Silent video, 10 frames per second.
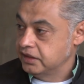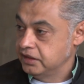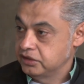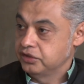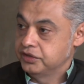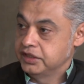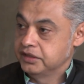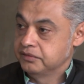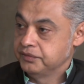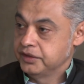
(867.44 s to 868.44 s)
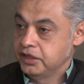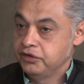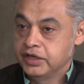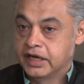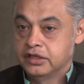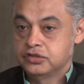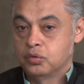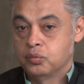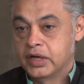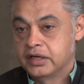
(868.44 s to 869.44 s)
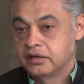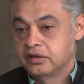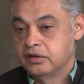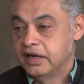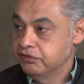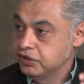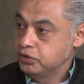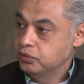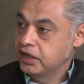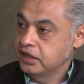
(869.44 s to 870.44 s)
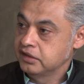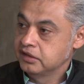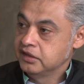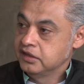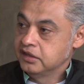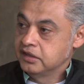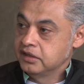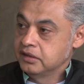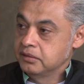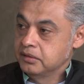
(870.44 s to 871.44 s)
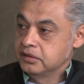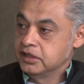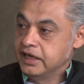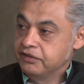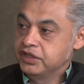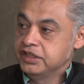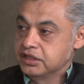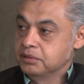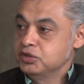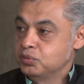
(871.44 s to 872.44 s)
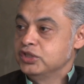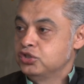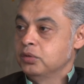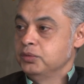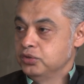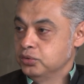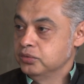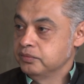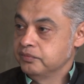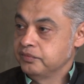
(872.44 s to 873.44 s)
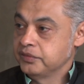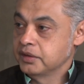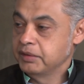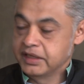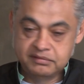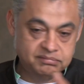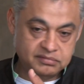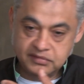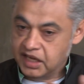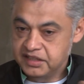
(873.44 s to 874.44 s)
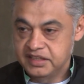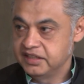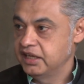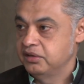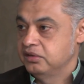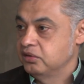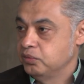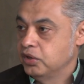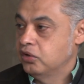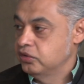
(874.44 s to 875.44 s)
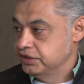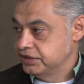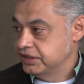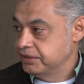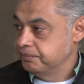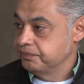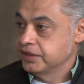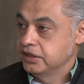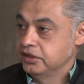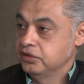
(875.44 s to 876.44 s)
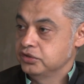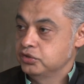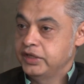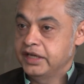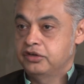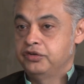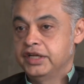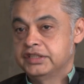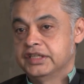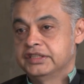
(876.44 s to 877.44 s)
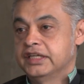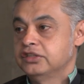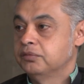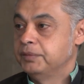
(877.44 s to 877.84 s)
literally. Irregardless of what level you are, the level determines what job you do. But other than that, we are all the same. You know, so that creates that sense of